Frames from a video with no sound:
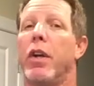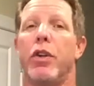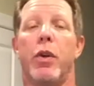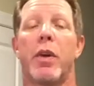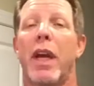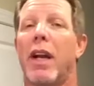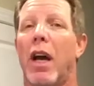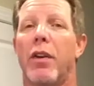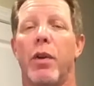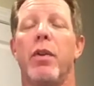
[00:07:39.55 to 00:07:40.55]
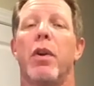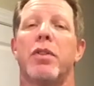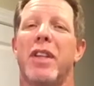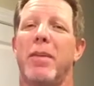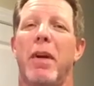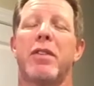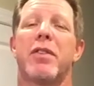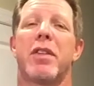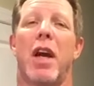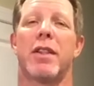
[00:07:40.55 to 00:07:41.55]
You cannot do those same
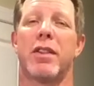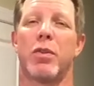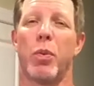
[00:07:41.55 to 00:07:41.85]
exercises